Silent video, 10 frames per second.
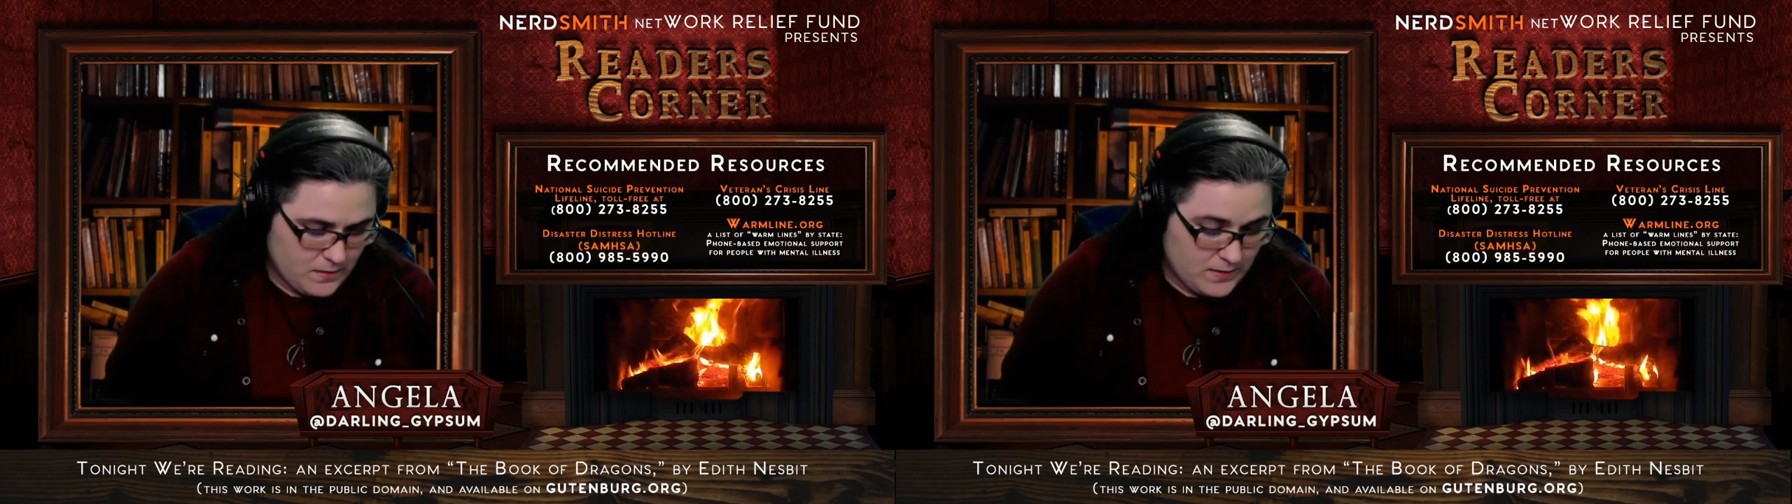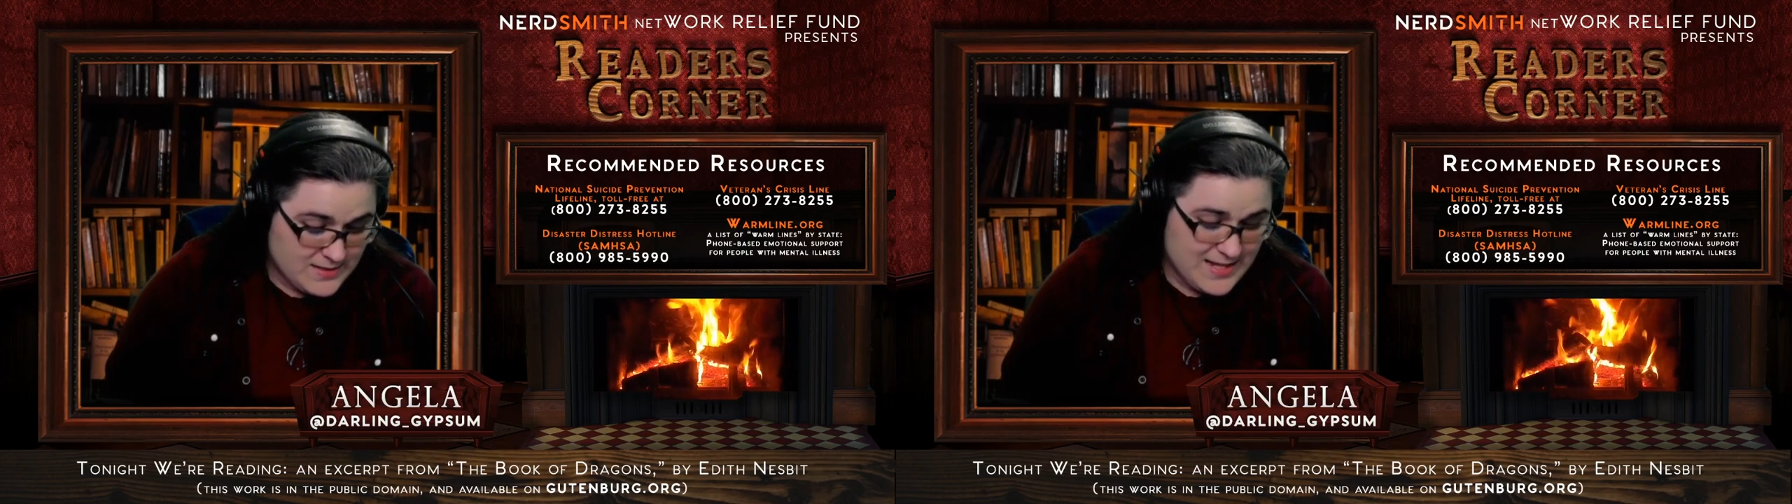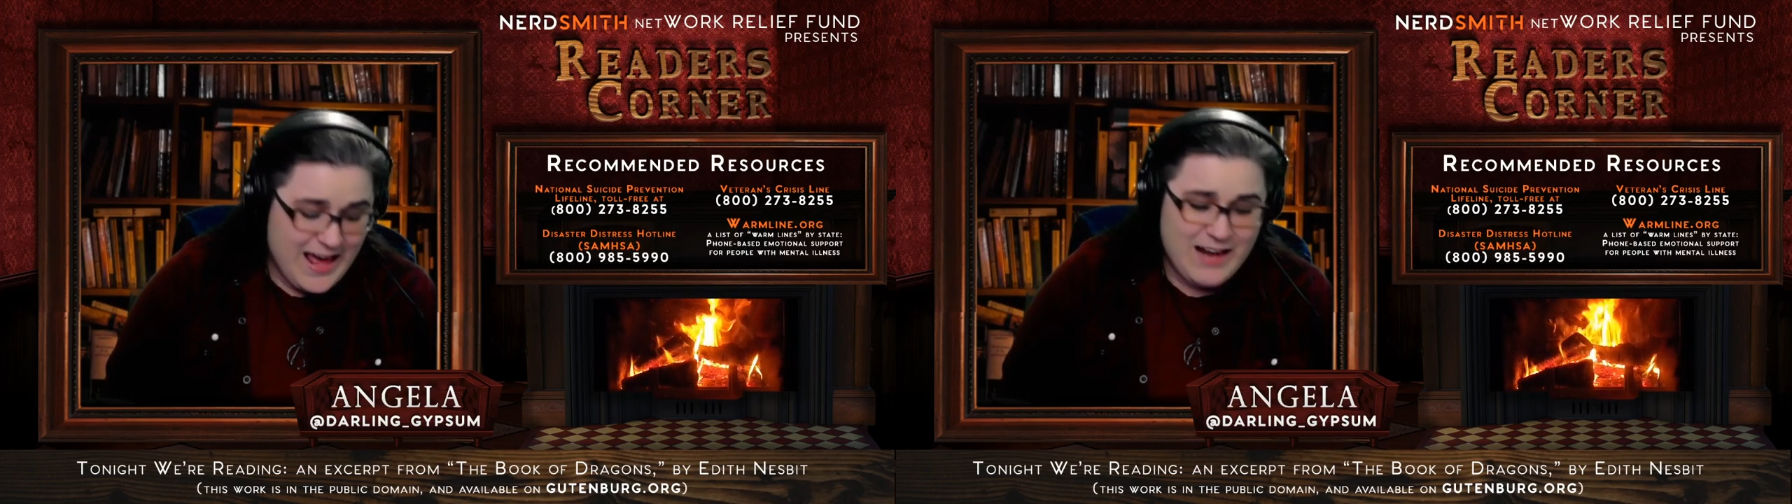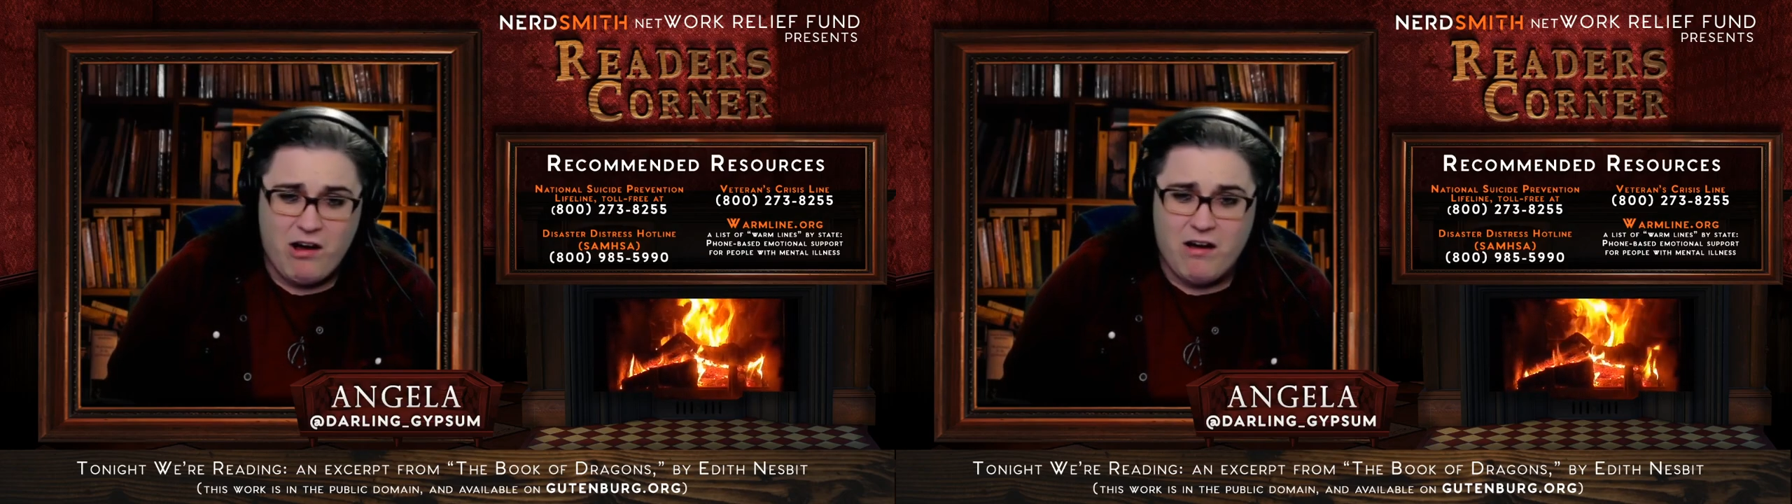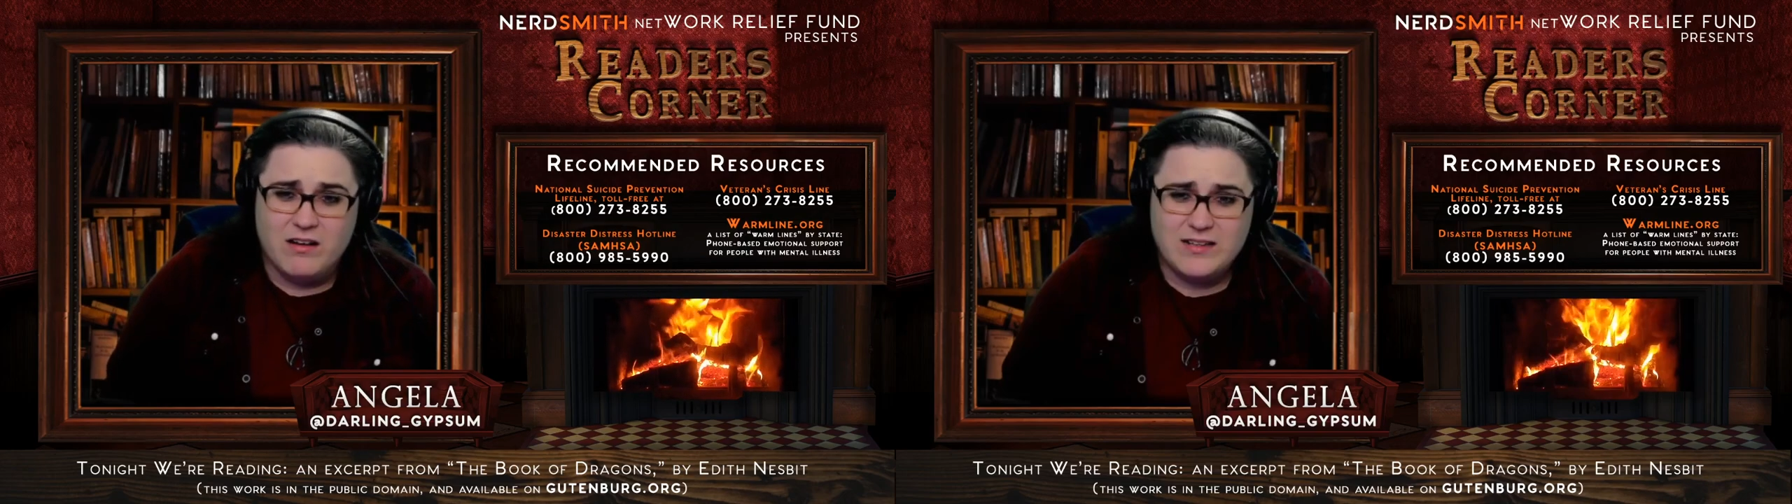"Is that
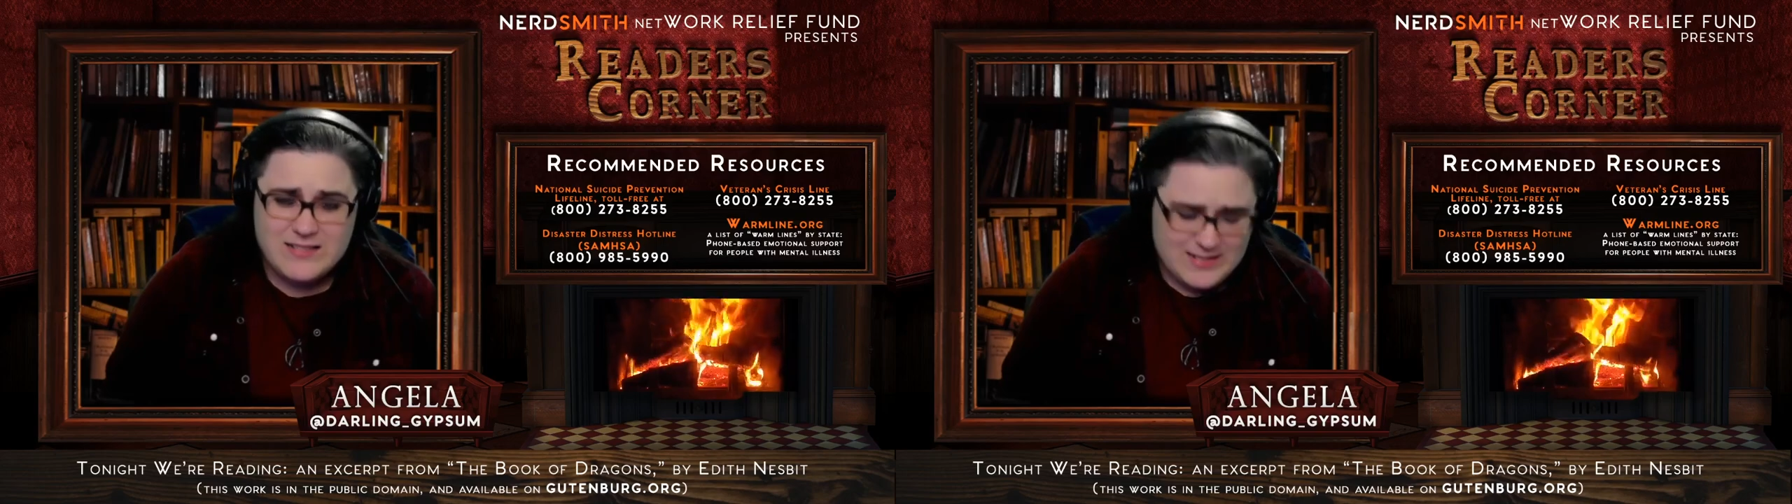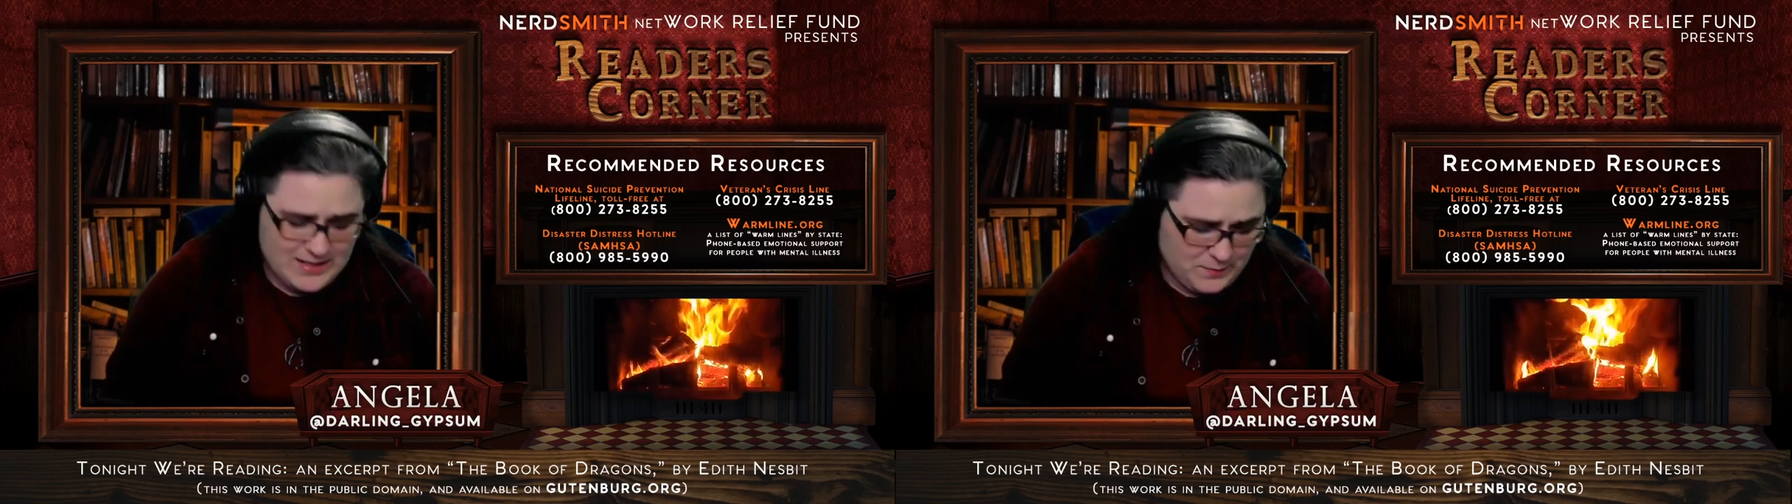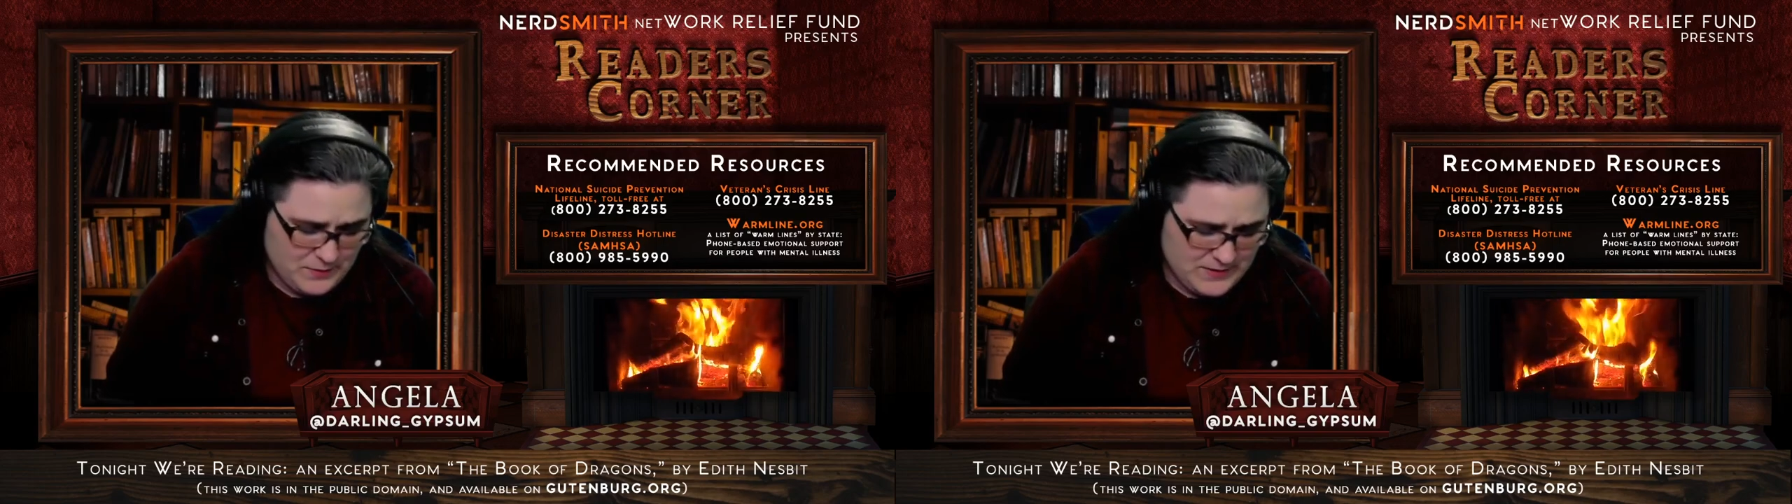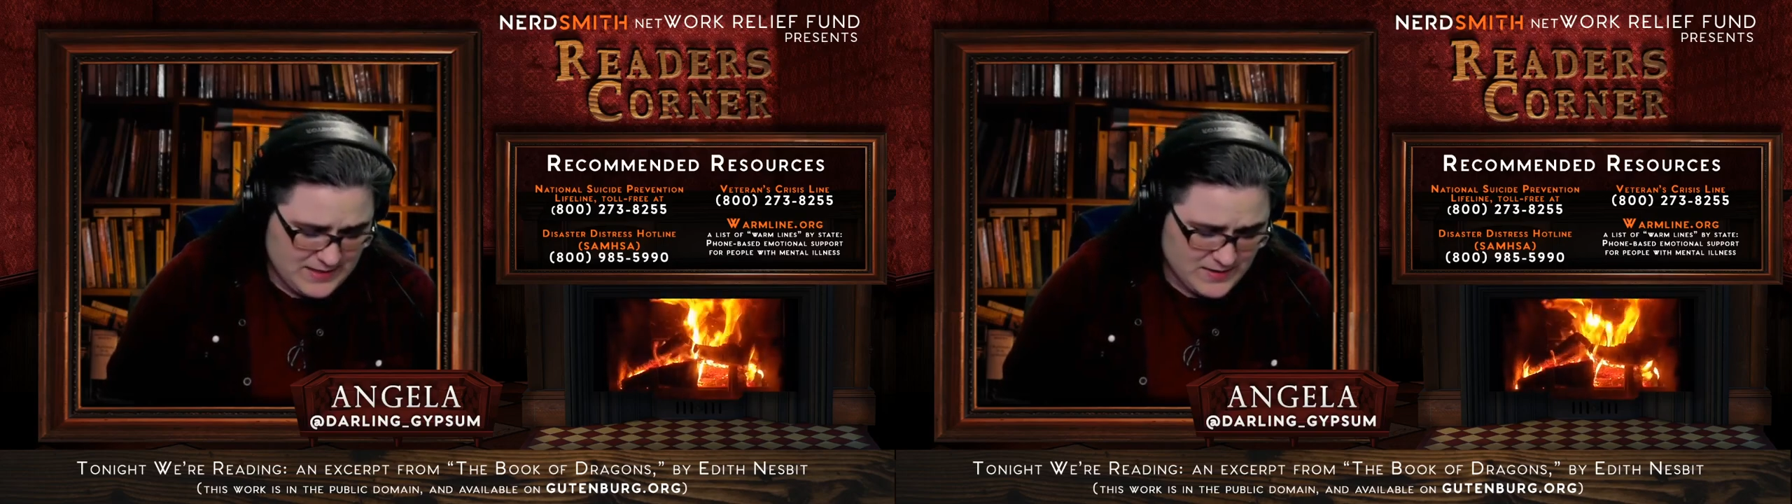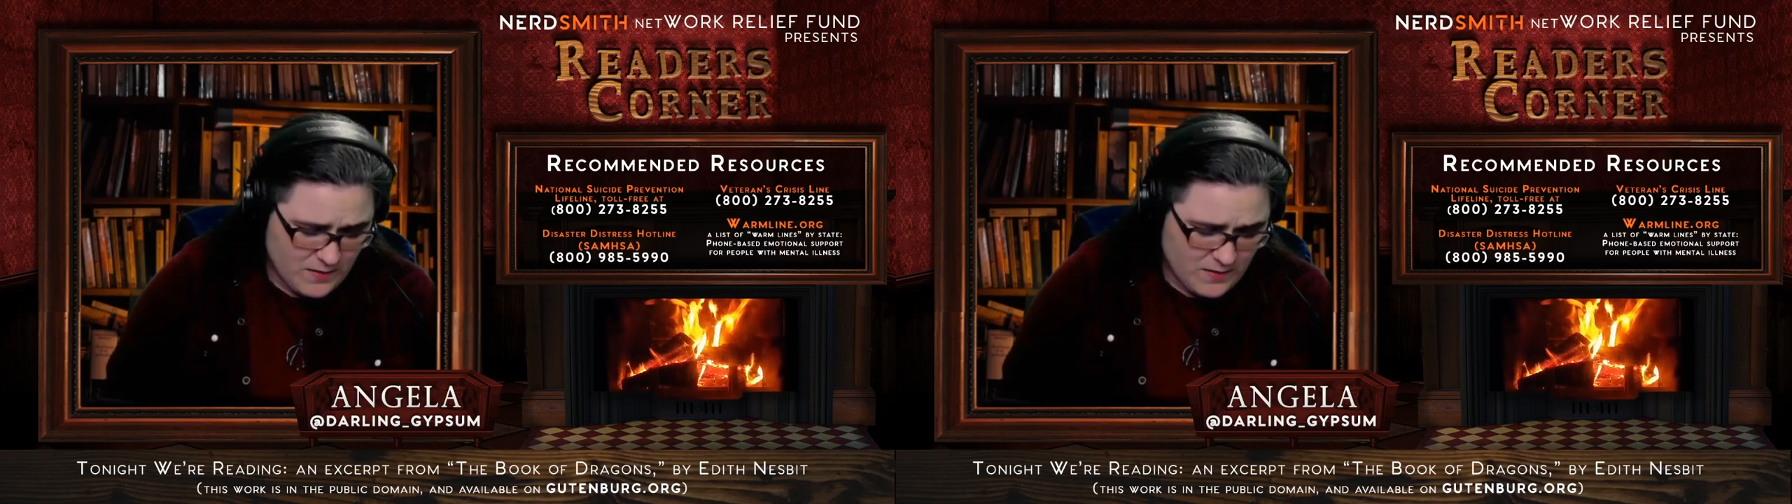all?" said the princess.